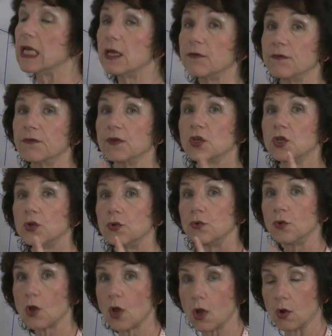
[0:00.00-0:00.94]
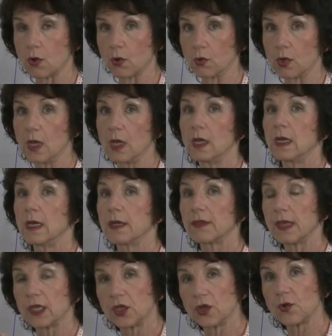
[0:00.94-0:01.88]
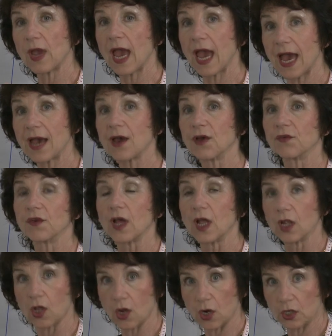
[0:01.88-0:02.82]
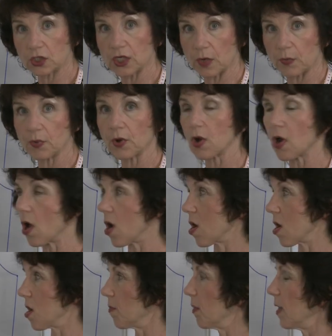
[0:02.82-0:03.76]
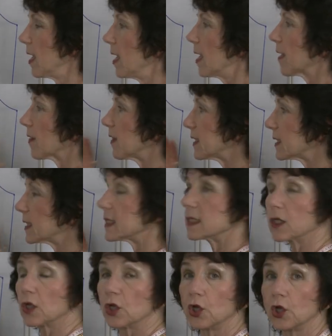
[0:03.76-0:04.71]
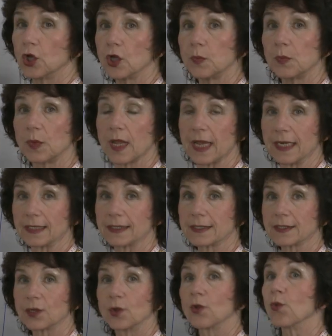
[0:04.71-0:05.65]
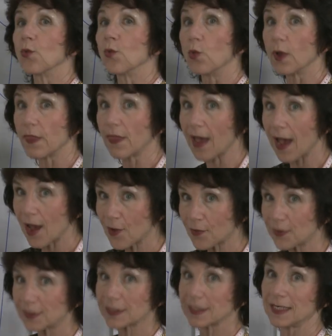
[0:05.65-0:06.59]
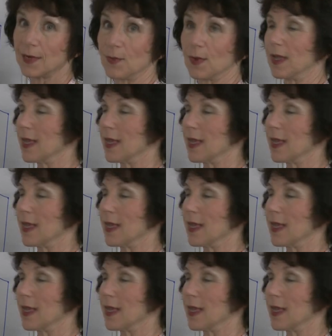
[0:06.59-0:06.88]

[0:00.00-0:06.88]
if you know that you have a large upper arm, this is a good place without the seam